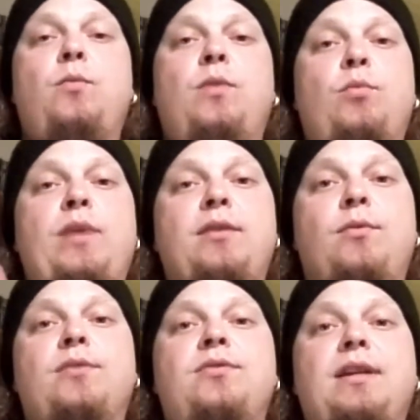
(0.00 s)
what Randy
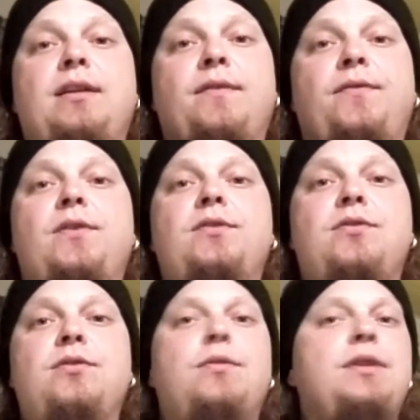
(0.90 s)
Rhoads did on the first
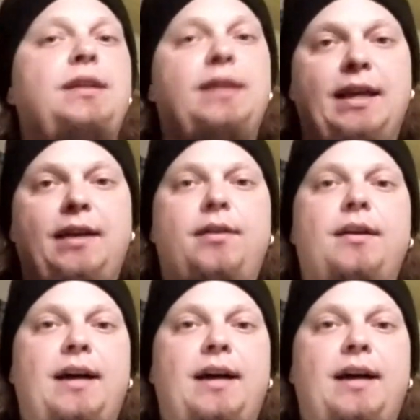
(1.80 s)
two, yeah,